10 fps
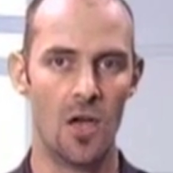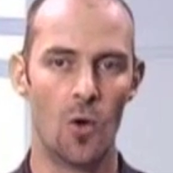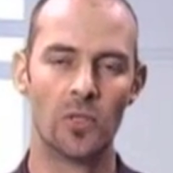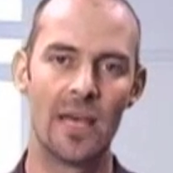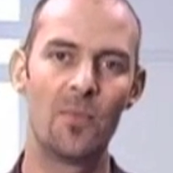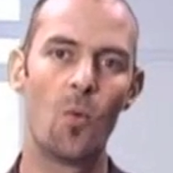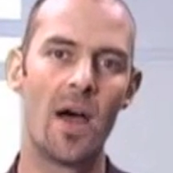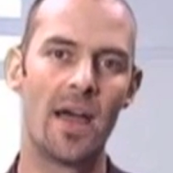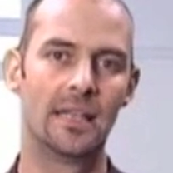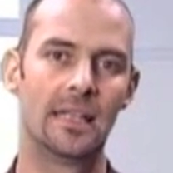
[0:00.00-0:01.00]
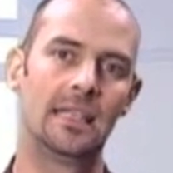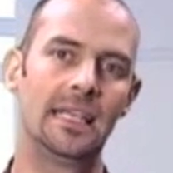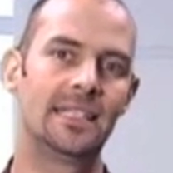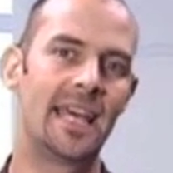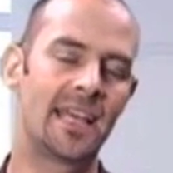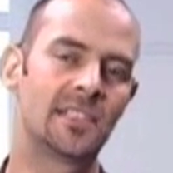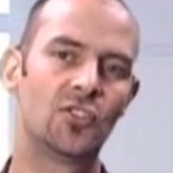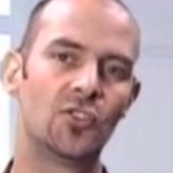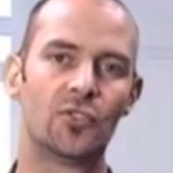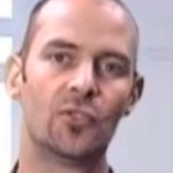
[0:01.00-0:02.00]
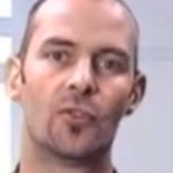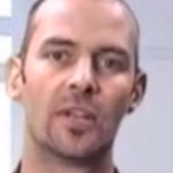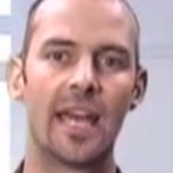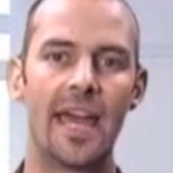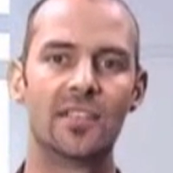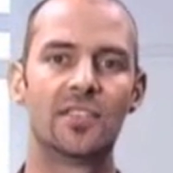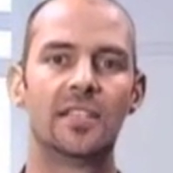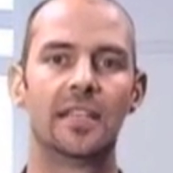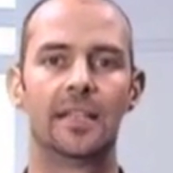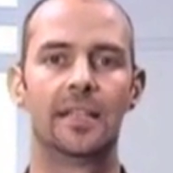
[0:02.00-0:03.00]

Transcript: Well, number one, the attacks that you saw against uh,